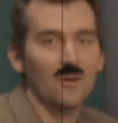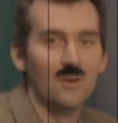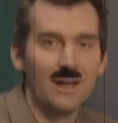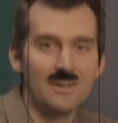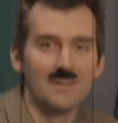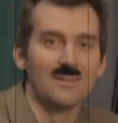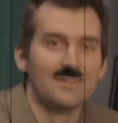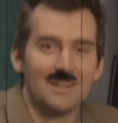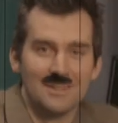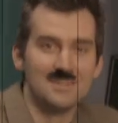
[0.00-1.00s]
Well, hi there.
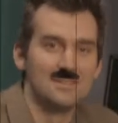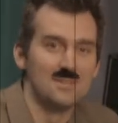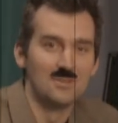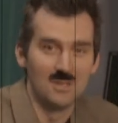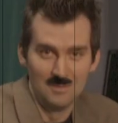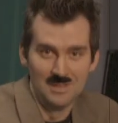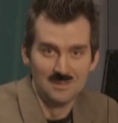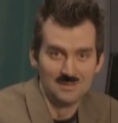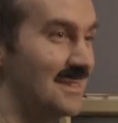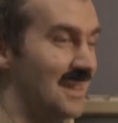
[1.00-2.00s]
I didn't see you come in.
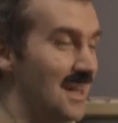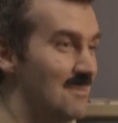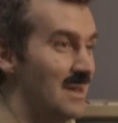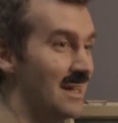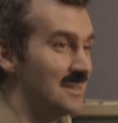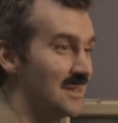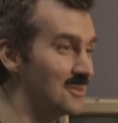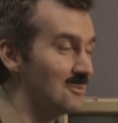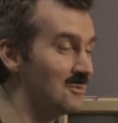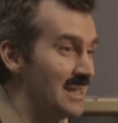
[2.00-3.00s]
I'm Matt Dyck,
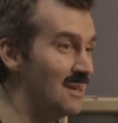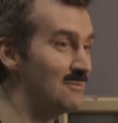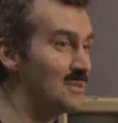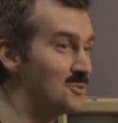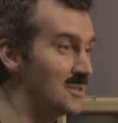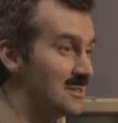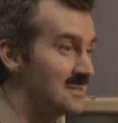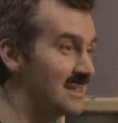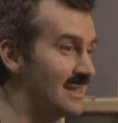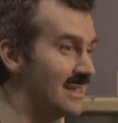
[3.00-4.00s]
renowned
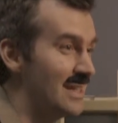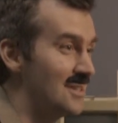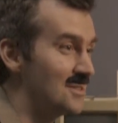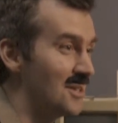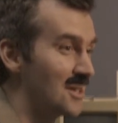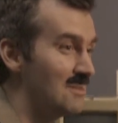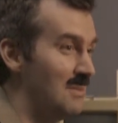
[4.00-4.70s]
futurist, here to talk